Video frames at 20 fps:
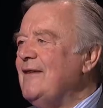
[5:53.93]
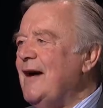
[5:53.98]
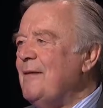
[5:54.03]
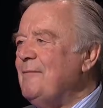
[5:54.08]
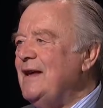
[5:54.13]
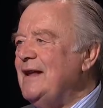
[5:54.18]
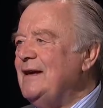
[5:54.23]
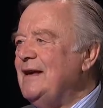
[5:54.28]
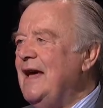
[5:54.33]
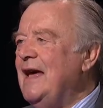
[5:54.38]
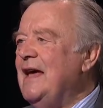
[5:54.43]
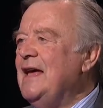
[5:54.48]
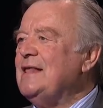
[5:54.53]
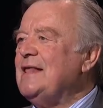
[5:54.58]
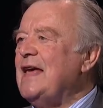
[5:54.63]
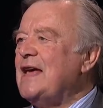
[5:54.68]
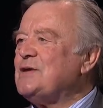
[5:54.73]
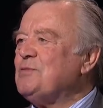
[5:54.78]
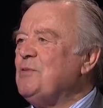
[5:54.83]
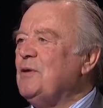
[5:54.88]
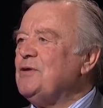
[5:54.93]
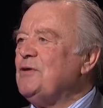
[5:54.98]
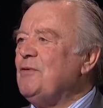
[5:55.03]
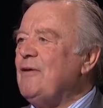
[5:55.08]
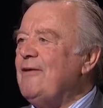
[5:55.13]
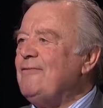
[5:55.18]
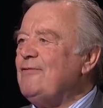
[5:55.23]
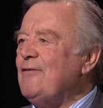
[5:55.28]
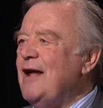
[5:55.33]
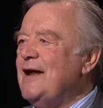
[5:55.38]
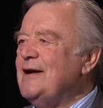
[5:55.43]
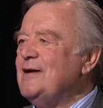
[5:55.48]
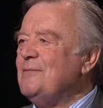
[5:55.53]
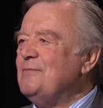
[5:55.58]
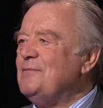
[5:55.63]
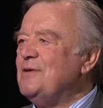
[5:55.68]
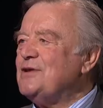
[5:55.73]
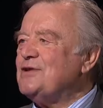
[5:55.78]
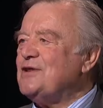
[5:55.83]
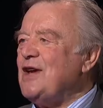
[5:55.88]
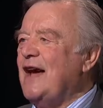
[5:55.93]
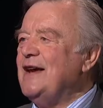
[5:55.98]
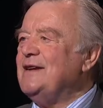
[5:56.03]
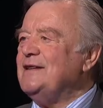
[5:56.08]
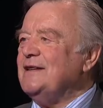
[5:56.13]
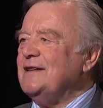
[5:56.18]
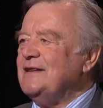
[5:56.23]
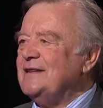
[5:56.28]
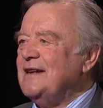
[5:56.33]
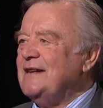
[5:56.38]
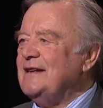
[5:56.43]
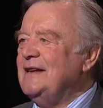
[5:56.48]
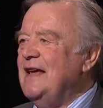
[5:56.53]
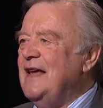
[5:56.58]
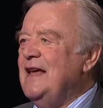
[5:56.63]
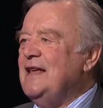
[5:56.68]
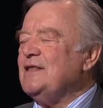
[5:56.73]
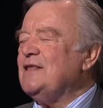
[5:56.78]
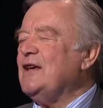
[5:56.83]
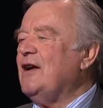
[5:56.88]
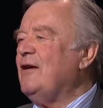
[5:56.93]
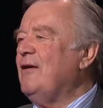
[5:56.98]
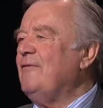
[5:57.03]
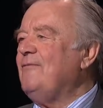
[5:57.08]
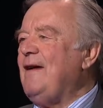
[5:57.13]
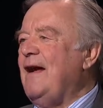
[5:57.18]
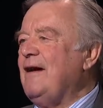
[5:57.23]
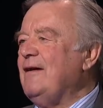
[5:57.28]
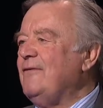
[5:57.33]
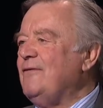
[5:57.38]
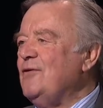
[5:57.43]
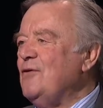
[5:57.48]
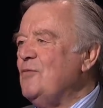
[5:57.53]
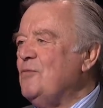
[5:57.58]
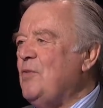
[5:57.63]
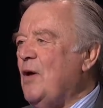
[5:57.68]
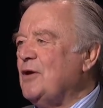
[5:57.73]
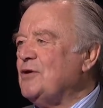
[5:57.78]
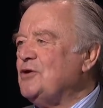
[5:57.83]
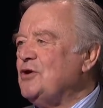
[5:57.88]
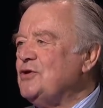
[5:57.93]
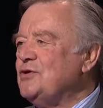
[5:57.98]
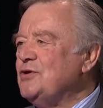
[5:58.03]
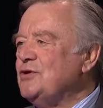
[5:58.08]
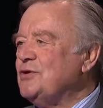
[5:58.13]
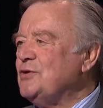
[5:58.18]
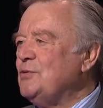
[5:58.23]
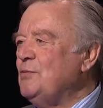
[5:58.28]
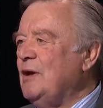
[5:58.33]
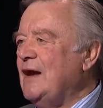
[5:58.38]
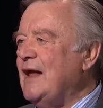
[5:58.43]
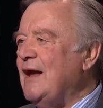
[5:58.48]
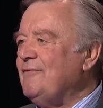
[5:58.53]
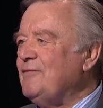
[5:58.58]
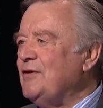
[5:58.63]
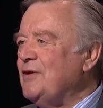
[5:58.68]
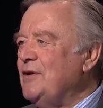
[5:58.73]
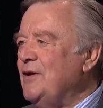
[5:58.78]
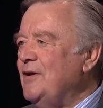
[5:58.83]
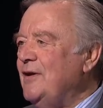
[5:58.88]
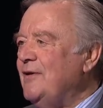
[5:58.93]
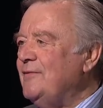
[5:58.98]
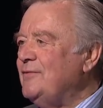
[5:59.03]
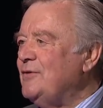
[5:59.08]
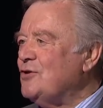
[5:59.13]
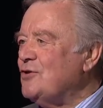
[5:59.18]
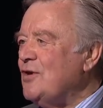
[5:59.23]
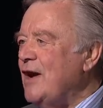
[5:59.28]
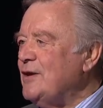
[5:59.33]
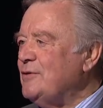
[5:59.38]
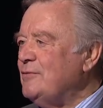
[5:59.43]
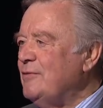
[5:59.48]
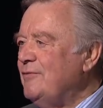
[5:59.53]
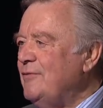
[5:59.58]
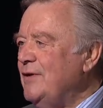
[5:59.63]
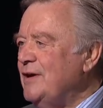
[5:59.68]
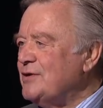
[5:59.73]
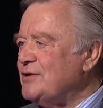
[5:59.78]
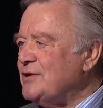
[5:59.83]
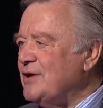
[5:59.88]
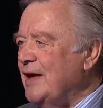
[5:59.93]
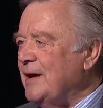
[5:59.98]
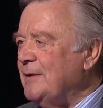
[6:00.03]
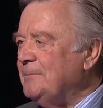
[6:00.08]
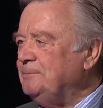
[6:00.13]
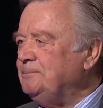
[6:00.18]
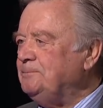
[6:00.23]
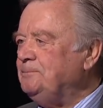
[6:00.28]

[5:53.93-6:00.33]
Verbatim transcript: I mean, that's what the referendum decided, and there are very few politicians who will have the nerve to try to reverse that.